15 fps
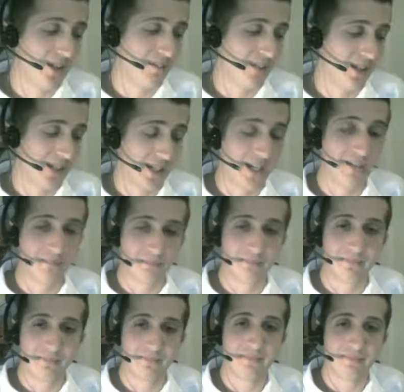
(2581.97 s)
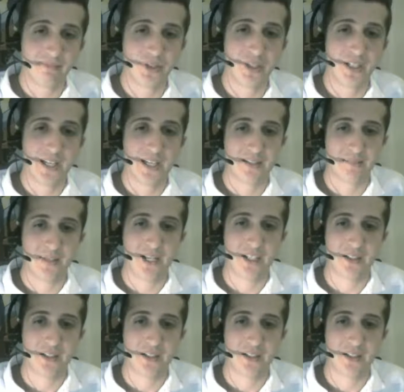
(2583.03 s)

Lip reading: but yeah, you can cast. Yeah,